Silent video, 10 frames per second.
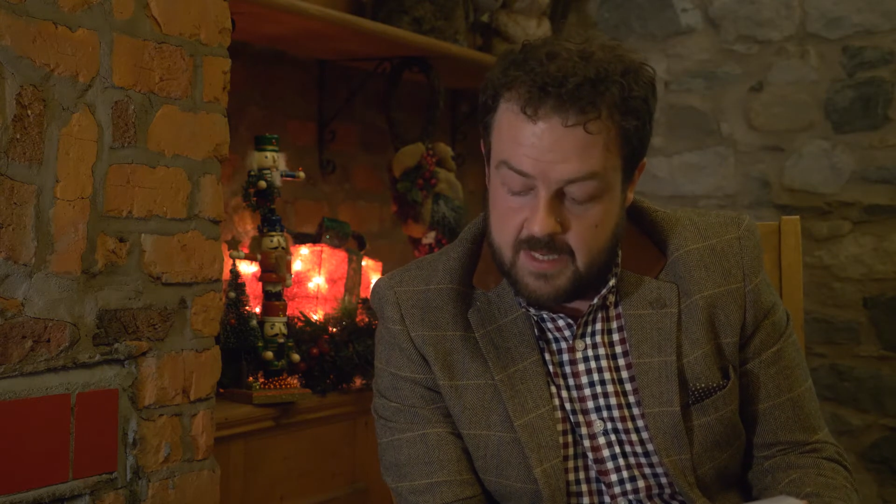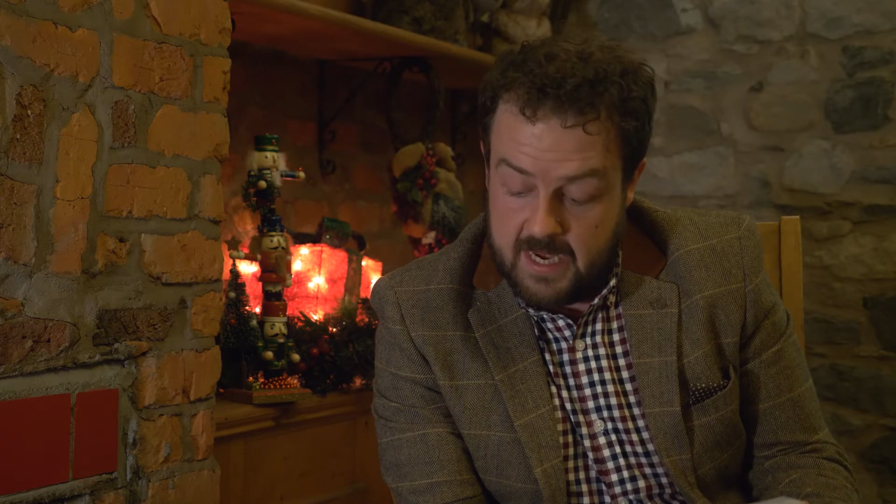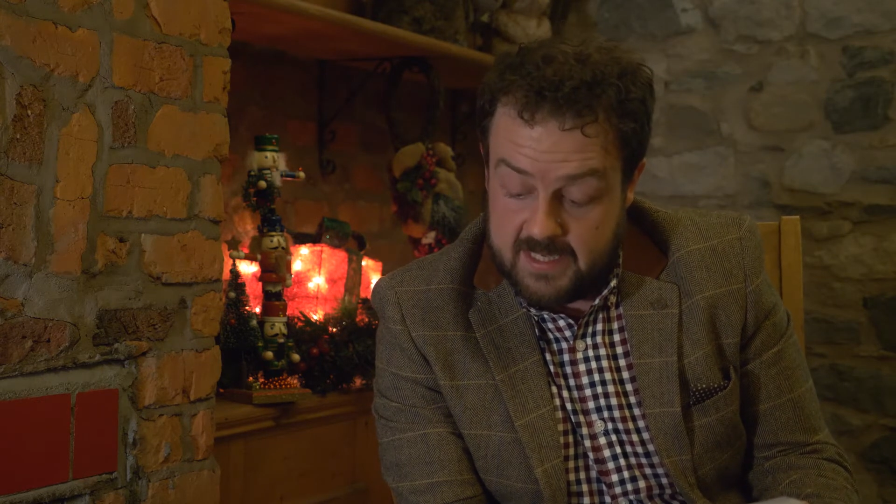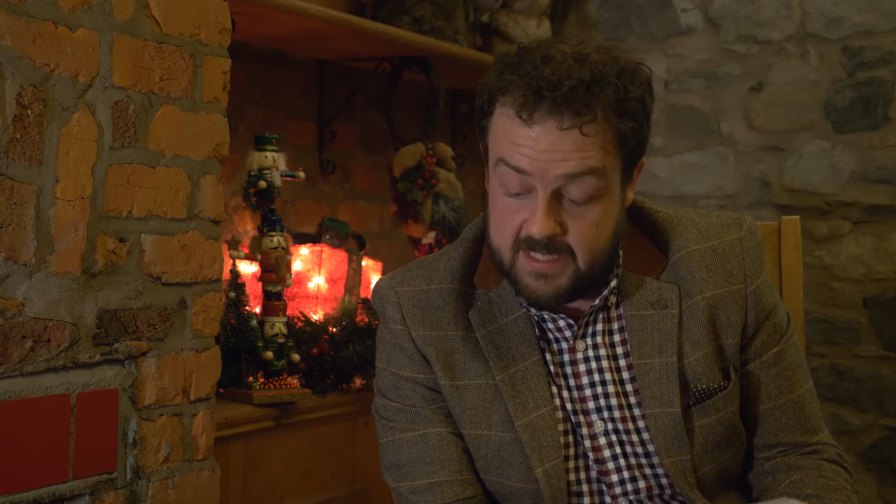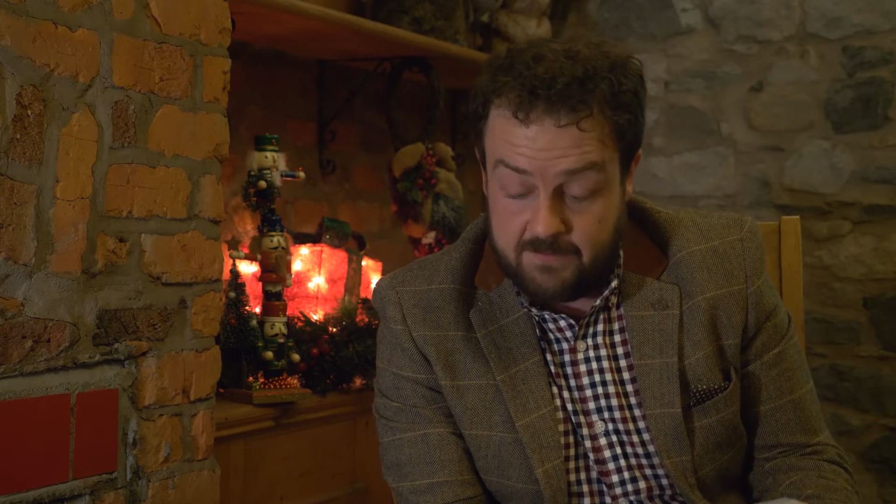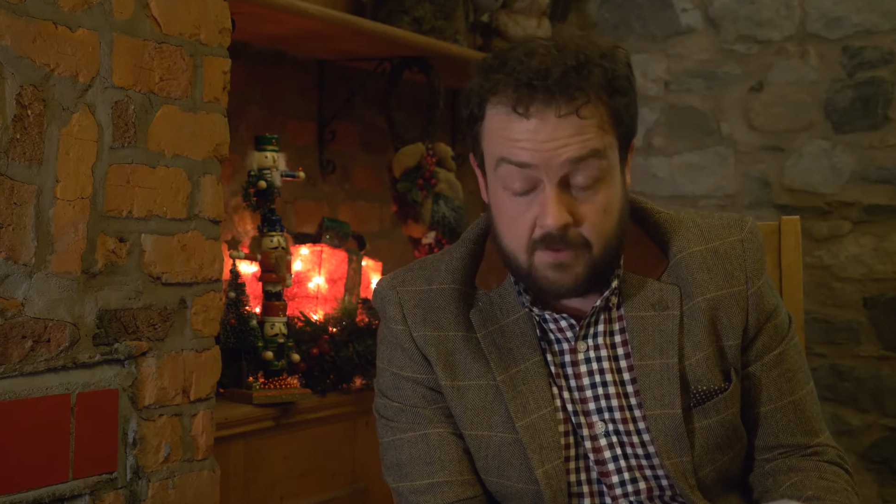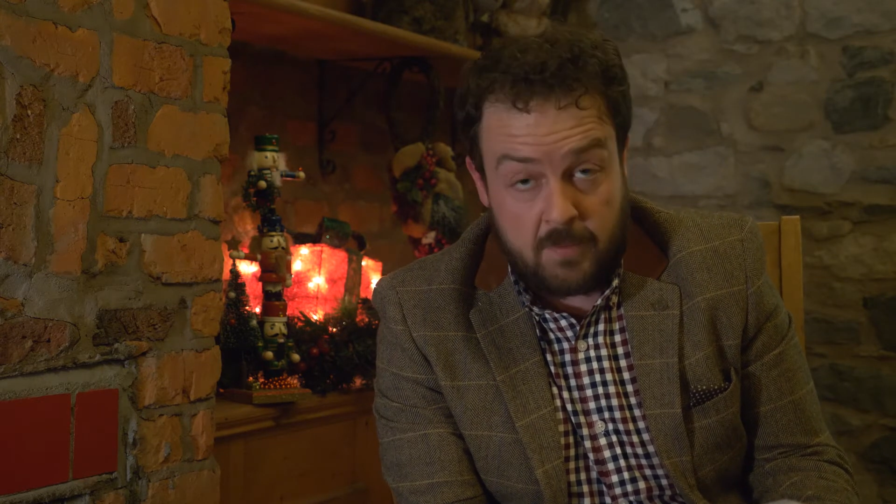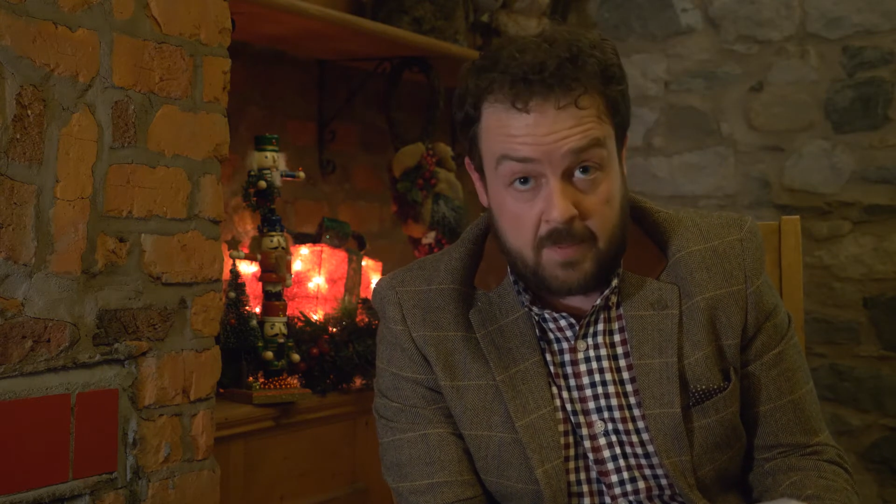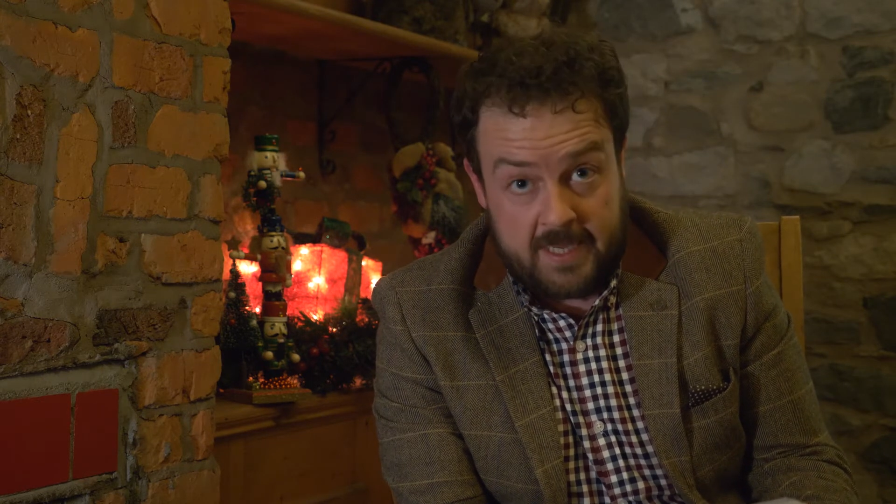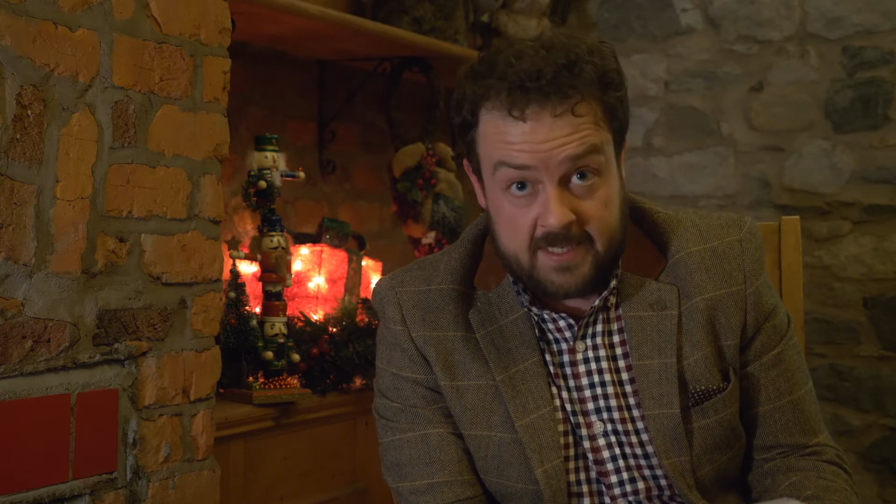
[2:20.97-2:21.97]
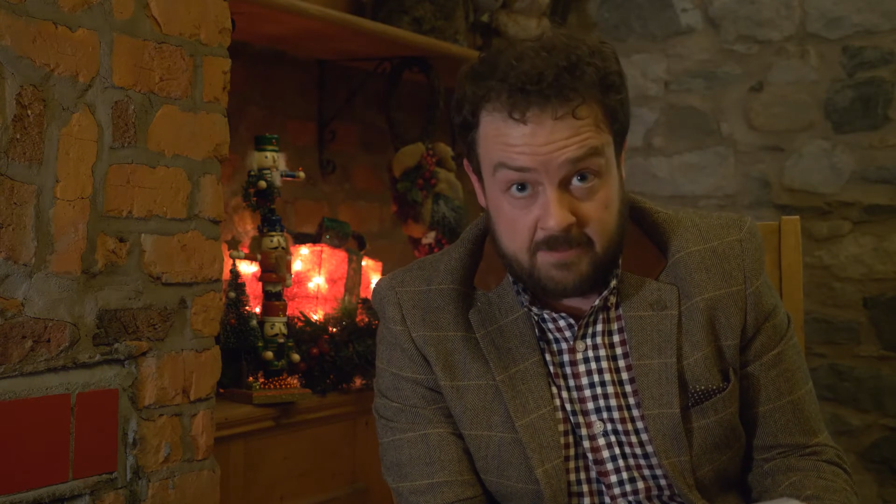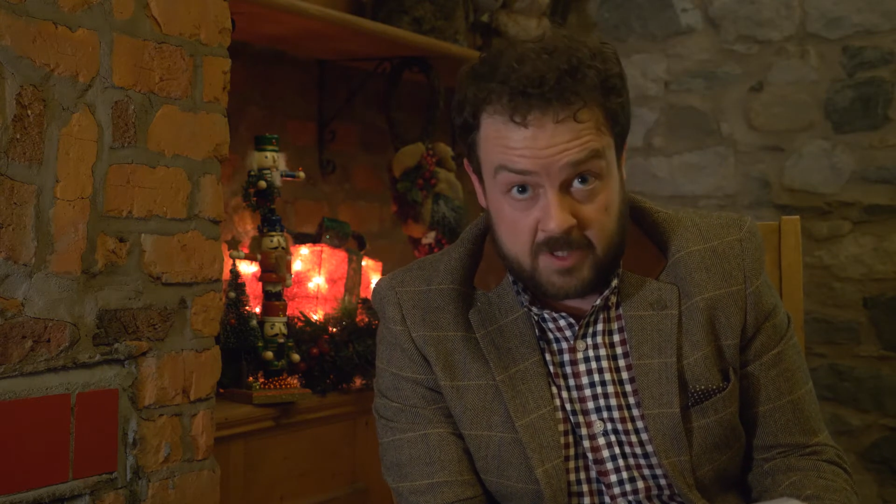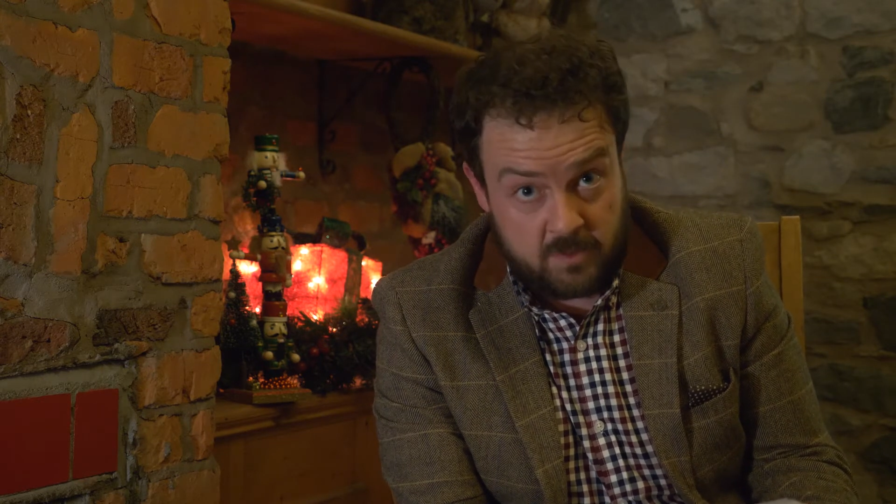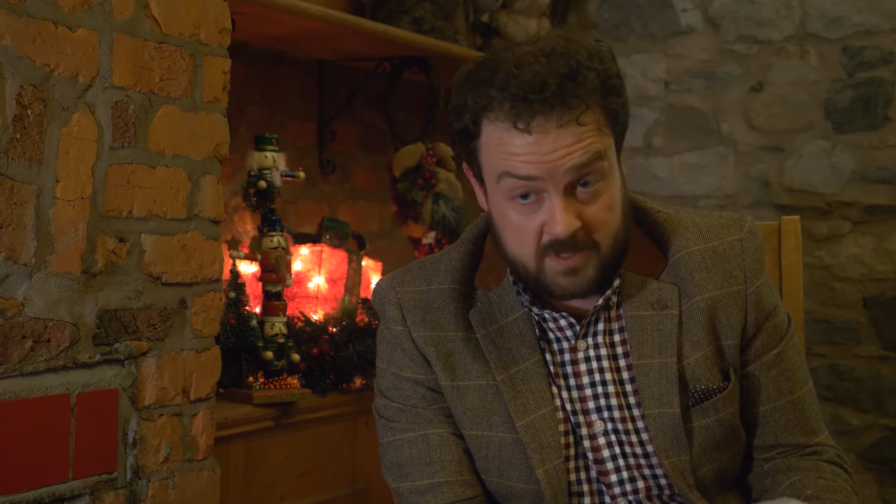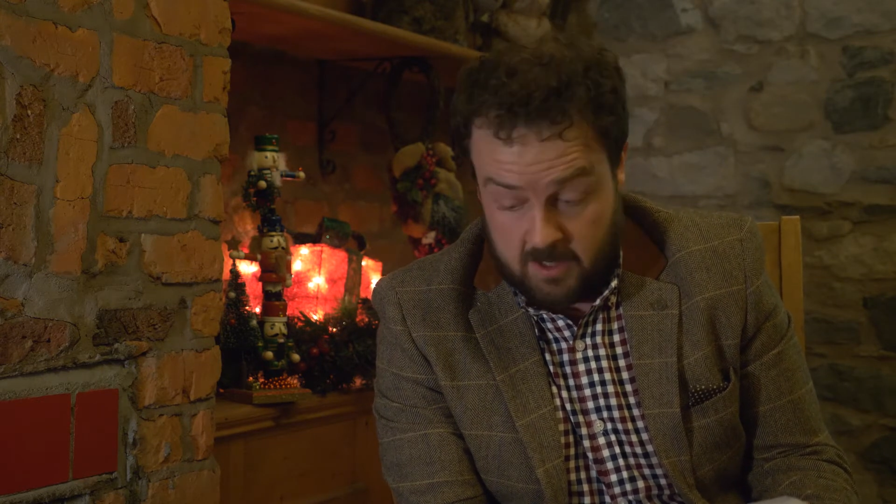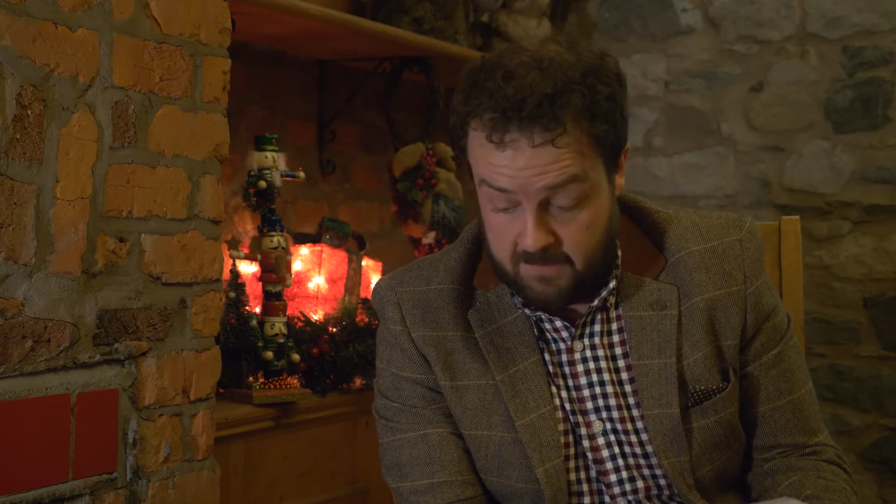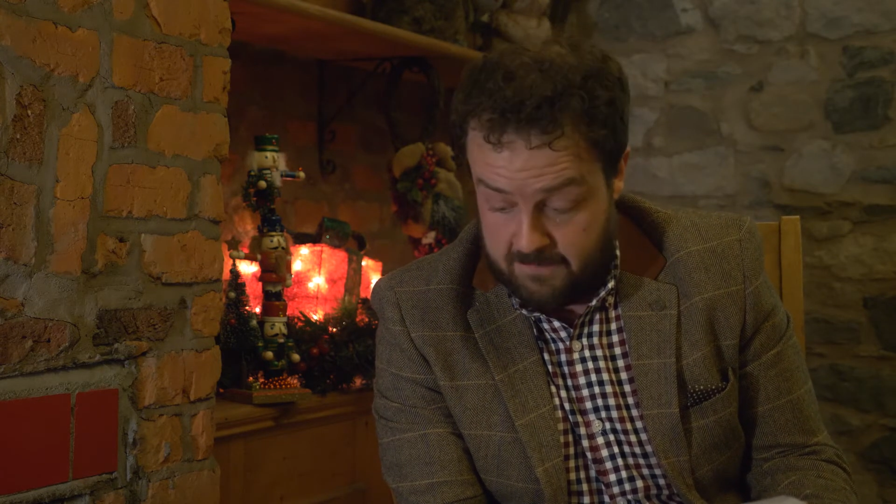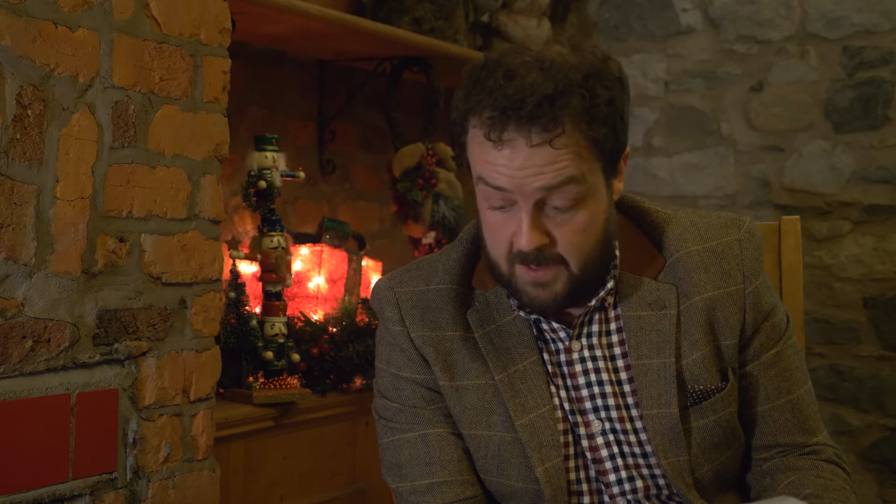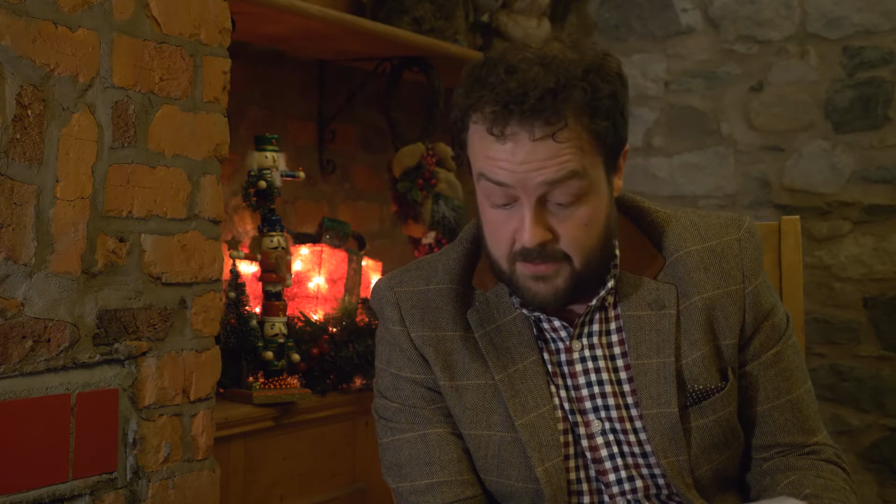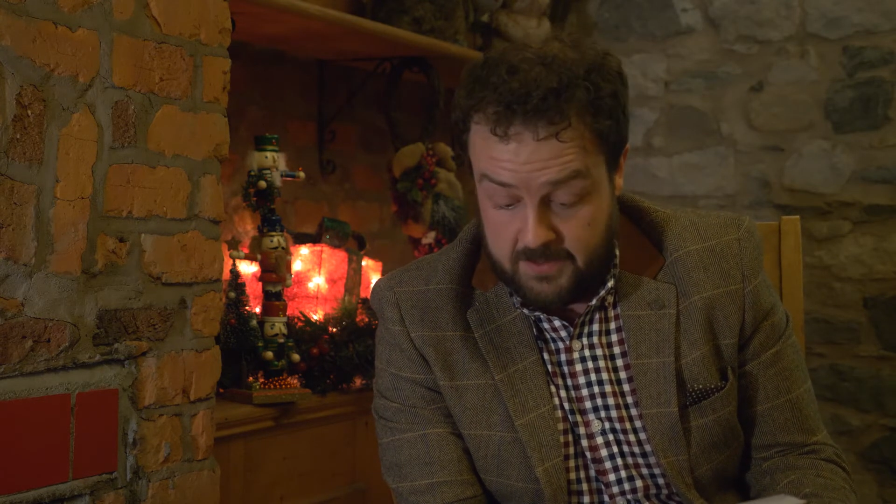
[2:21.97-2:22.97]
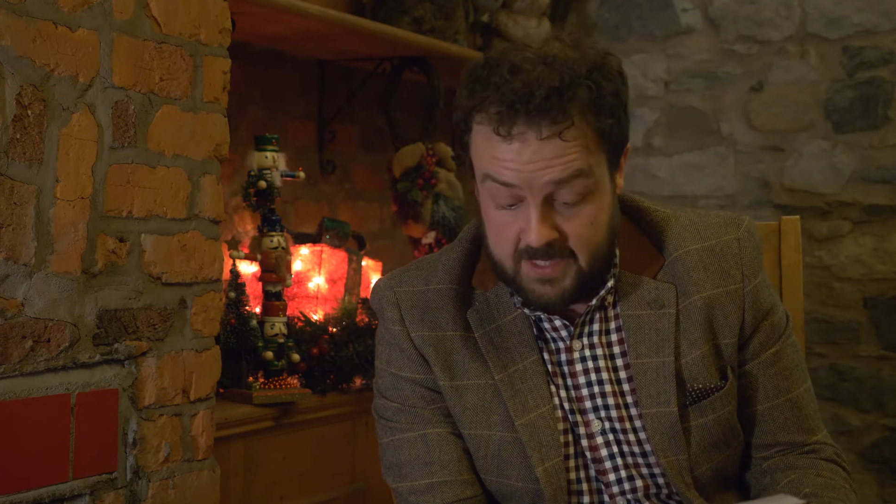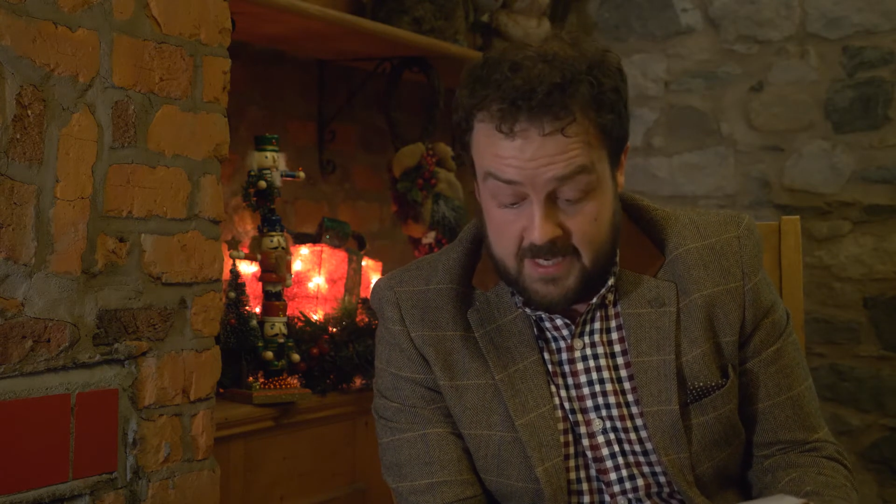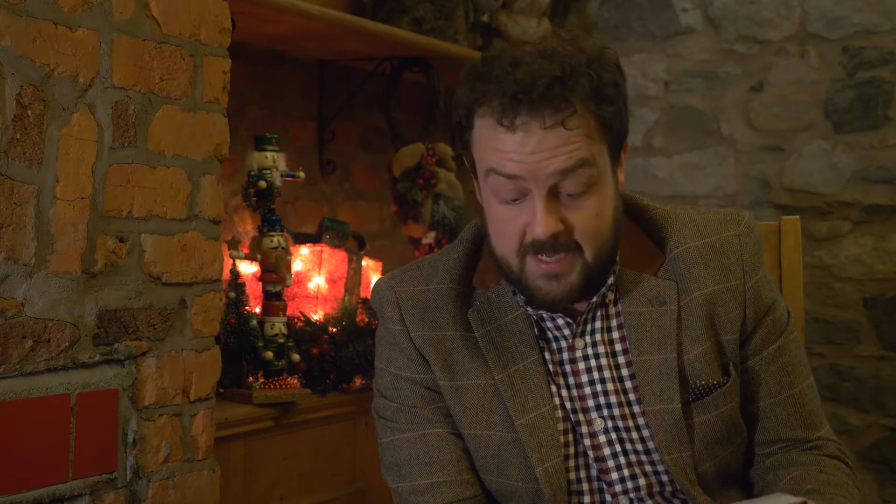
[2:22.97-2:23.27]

as if a replacement was not found,